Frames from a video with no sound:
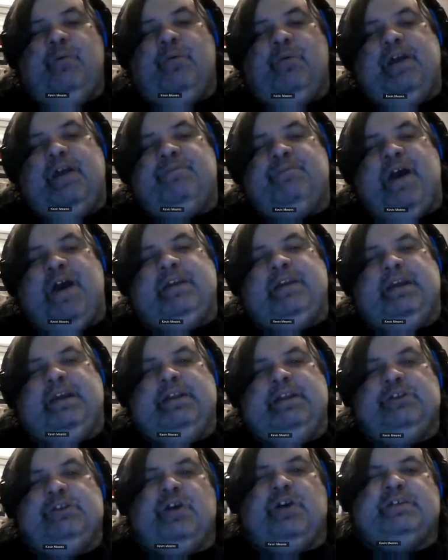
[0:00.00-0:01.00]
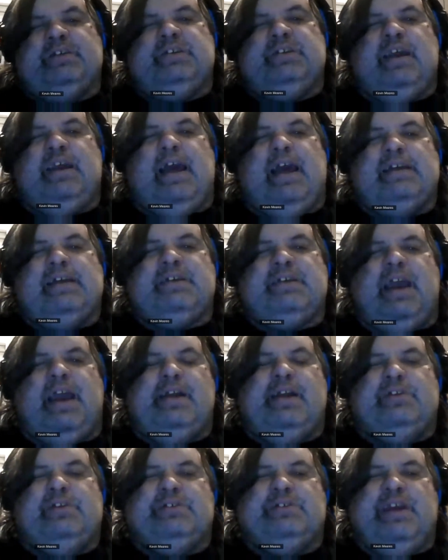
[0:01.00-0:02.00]
What I find interesting, as I
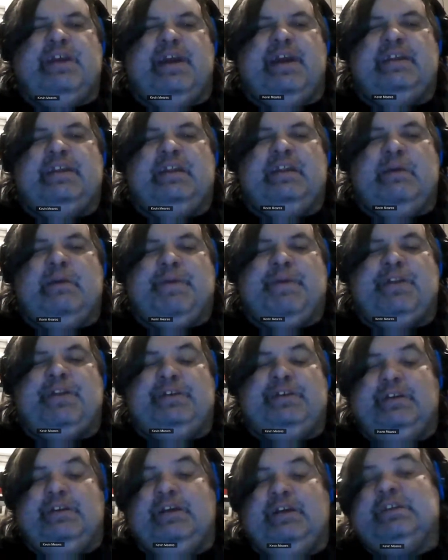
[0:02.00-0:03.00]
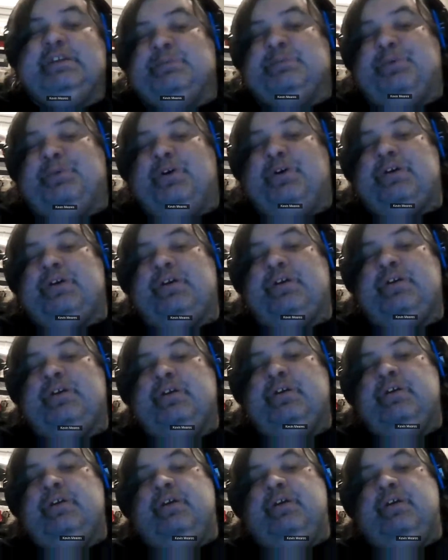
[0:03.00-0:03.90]
understand it, about his book,